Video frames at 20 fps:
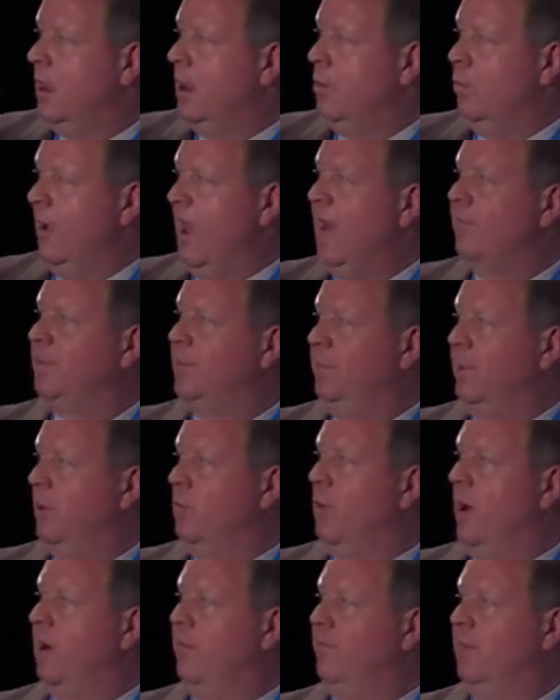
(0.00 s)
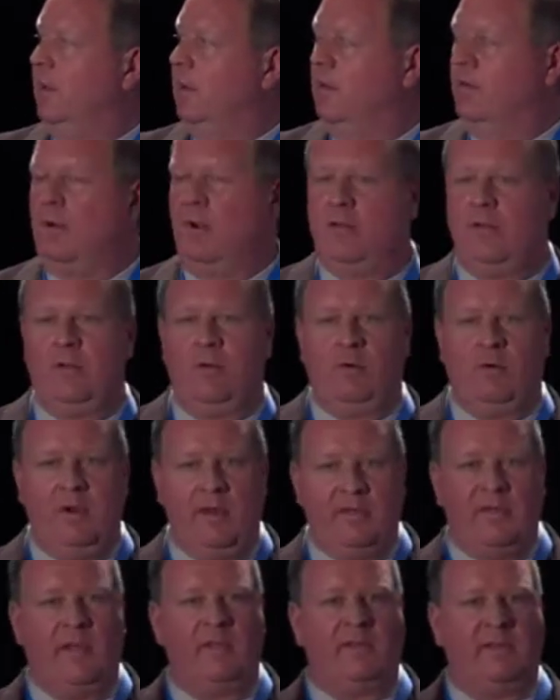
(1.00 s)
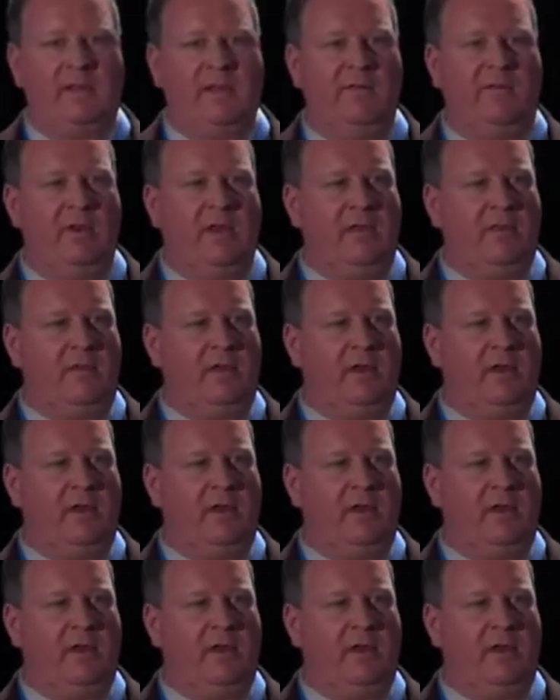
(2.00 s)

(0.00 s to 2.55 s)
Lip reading: We have to be aware of the increased sensitivity of the